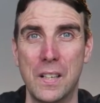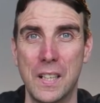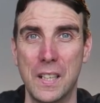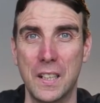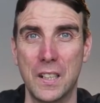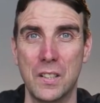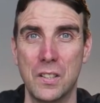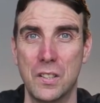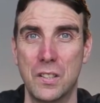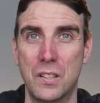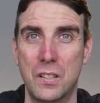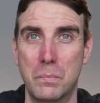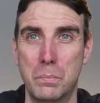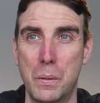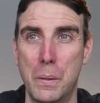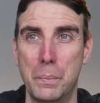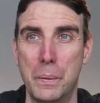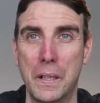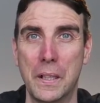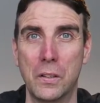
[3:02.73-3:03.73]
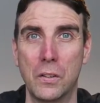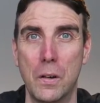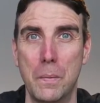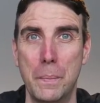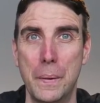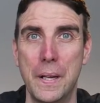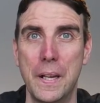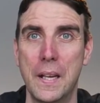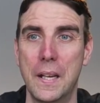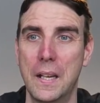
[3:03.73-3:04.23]
You can properly
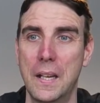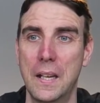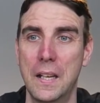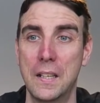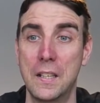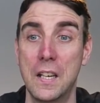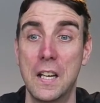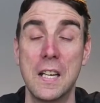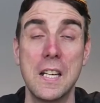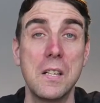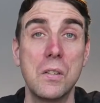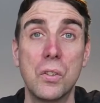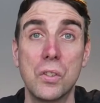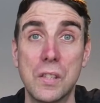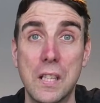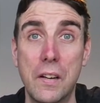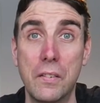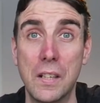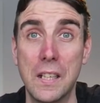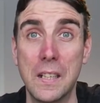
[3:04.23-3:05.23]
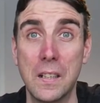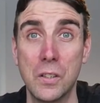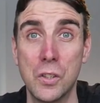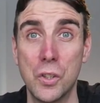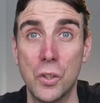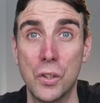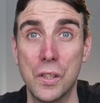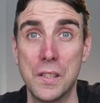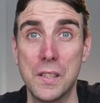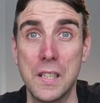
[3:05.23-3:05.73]
grip it, and, and it does have a little
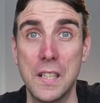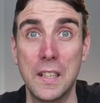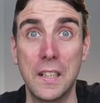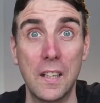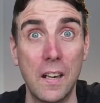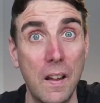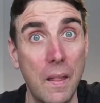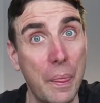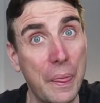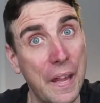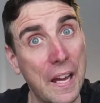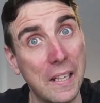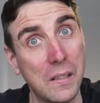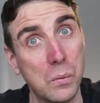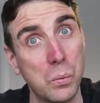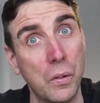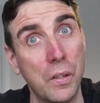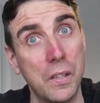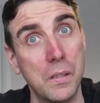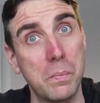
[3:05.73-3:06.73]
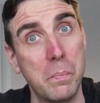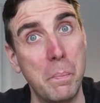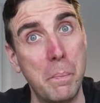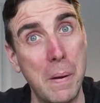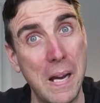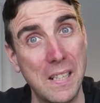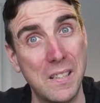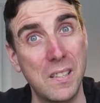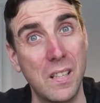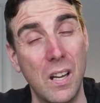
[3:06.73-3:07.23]
joystick. That's where it's
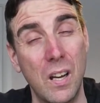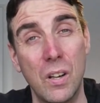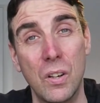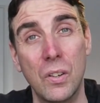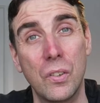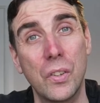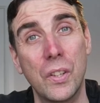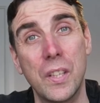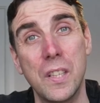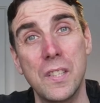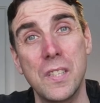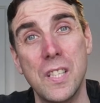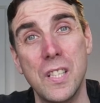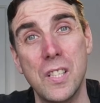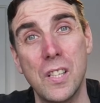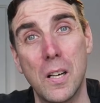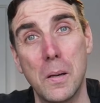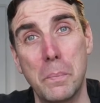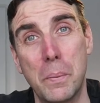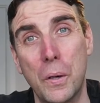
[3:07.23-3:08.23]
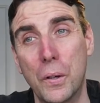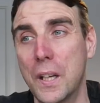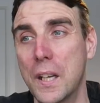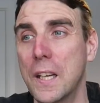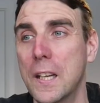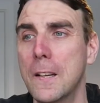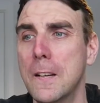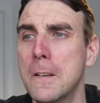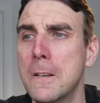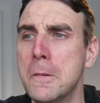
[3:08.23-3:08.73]
better over the DJI
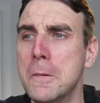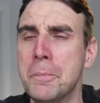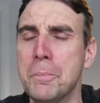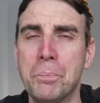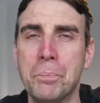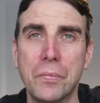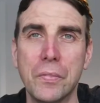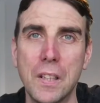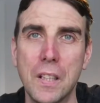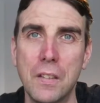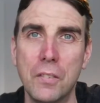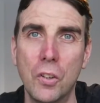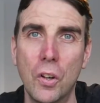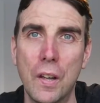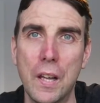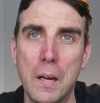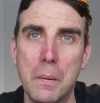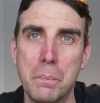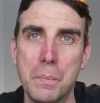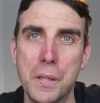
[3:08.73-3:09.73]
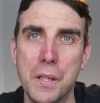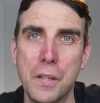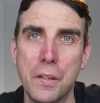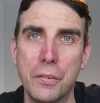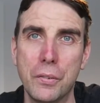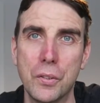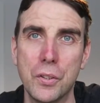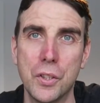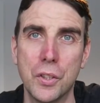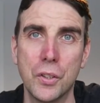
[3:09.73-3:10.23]
Pocket. You've got that
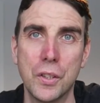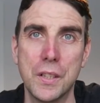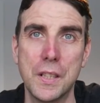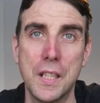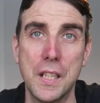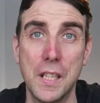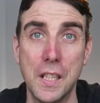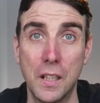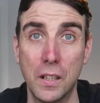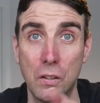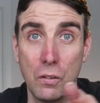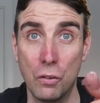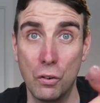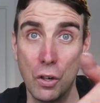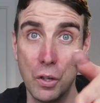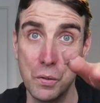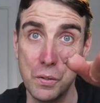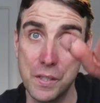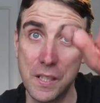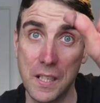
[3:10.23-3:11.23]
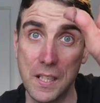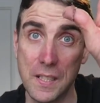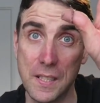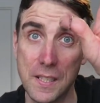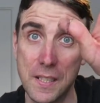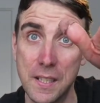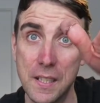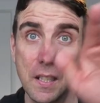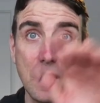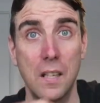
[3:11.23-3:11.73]
beautiful joystick. You can
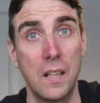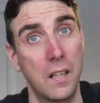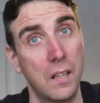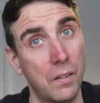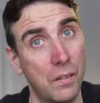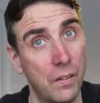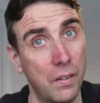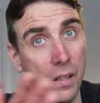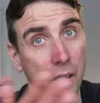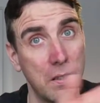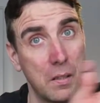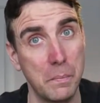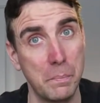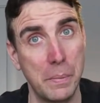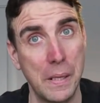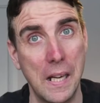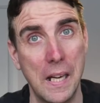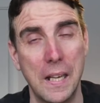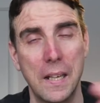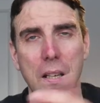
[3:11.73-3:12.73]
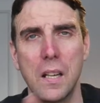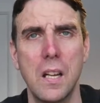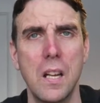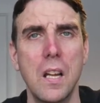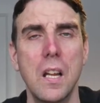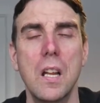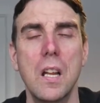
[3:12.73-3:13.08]
rotate it and, and pan.